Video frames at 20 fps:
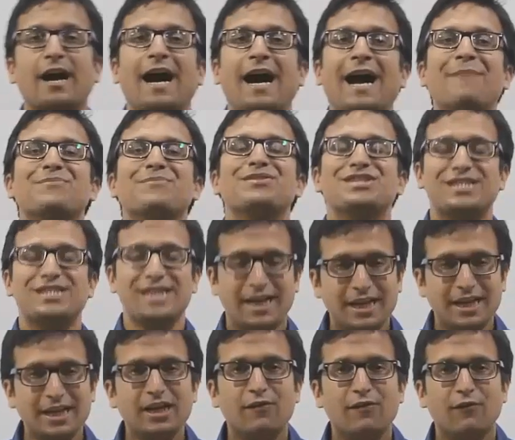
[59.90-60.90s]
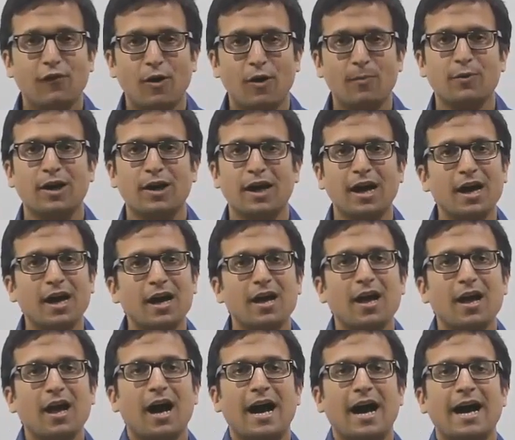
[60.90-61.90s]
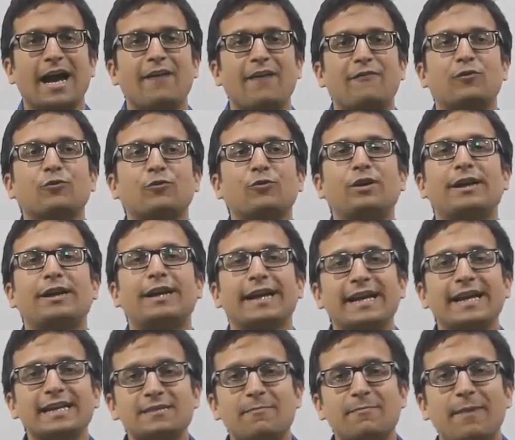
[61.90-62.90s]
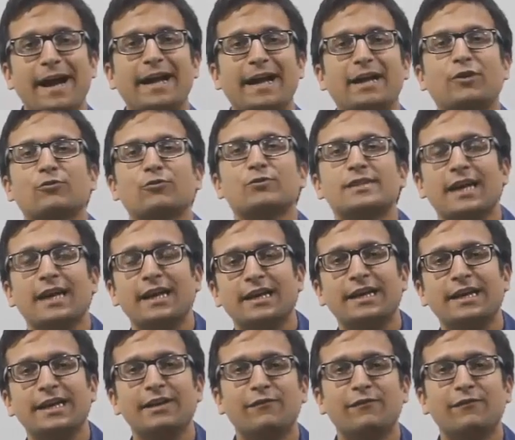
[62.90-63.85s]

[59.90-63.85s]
I am checking a formula, I have to trace back to cell D